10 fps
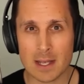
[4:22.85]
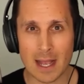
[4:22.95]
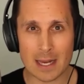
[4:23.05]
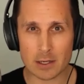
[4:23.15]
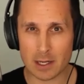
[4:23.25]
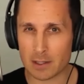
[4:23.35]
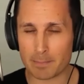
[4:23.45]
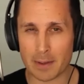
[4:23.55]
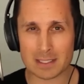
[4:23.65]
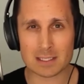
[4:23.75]
And you're getting the
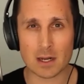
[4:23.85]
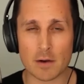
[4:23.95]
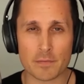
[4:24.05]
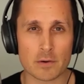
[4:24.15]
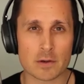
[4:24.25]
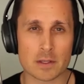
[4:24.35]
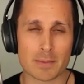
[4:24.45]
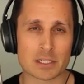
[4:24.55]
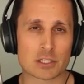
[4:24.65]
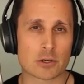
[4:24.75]
best offer, the
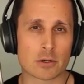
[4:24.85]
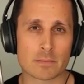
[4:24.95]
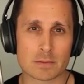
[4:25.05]
best terms,